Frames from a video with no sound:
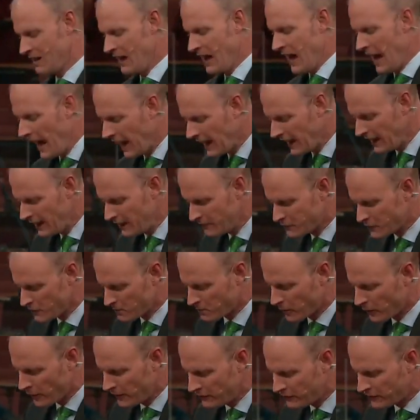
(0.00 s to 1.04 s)
I love to
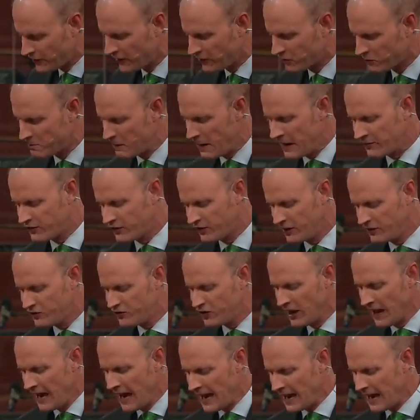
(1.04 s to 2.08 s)
preach this message,
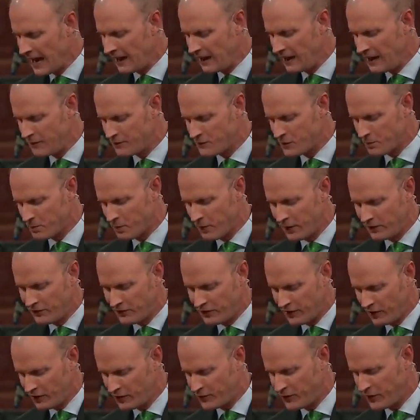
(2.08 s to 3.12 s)
and I love to preach
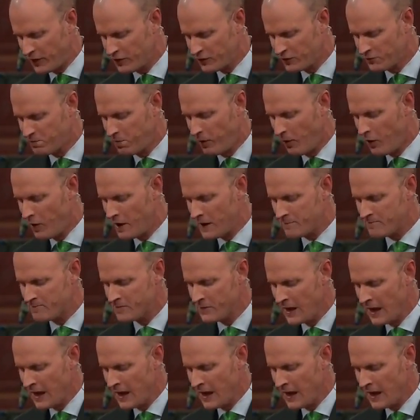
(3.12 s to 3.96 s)
this first point